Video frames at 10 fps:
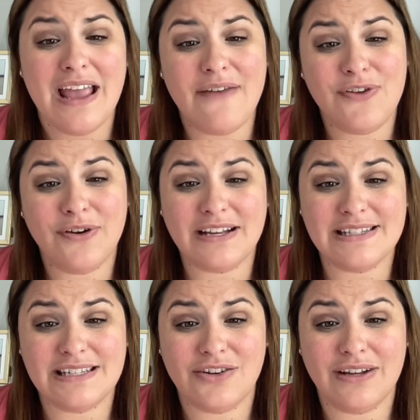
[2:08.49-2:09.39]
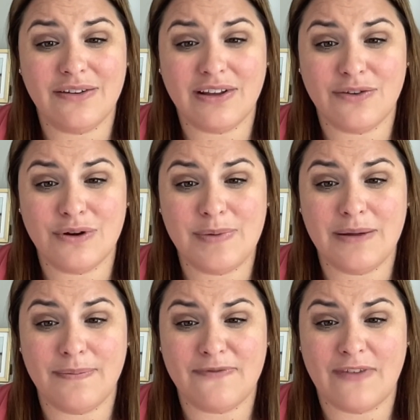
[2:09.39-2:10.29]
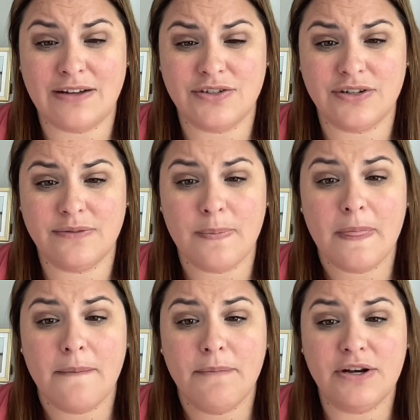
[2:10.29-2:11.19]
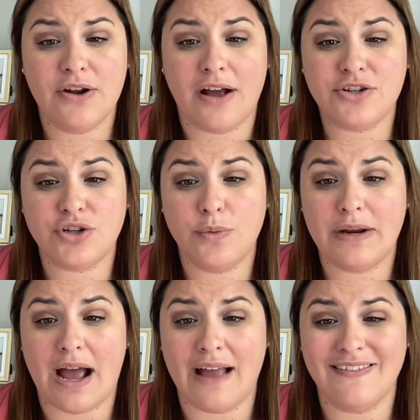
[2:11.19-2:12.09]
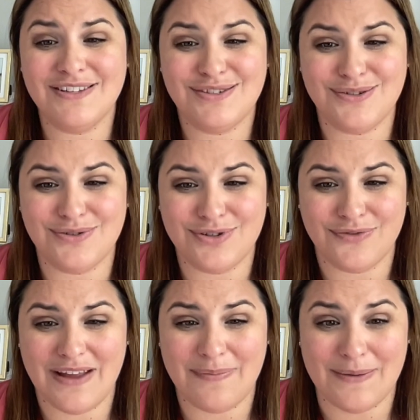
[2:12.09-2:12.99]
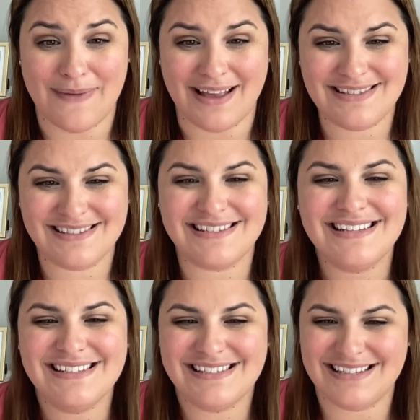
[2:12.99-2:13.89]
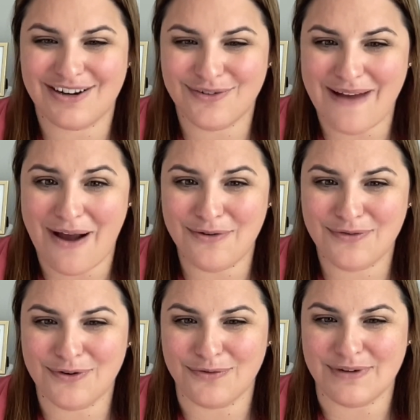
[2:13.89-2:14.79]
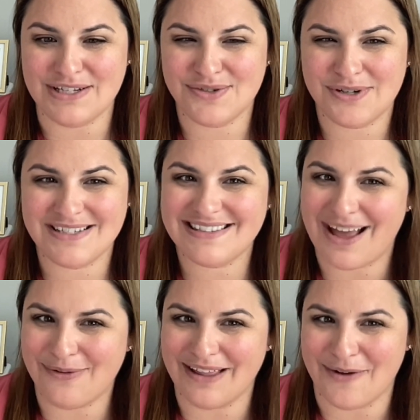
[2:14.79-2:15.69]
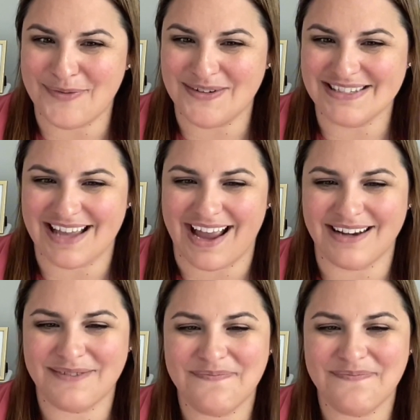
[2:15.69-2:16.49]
If you are considering a Caribbean adventure, but not sure what island suits your family best, stick around for a resource that will help you decide.